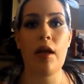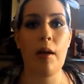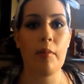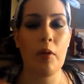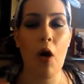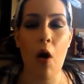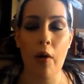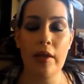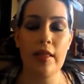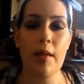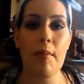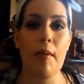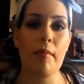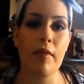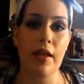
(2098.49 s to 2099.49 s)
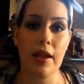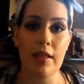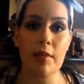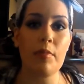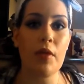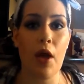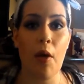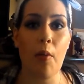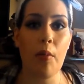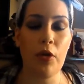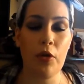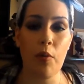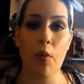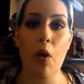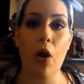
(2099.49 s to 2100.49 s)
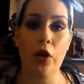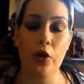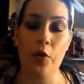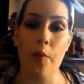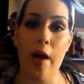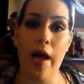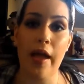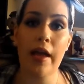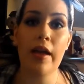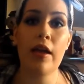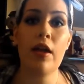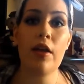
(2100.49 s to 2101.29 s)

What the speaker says: I'm calling them. I'm letting them know you are on your way.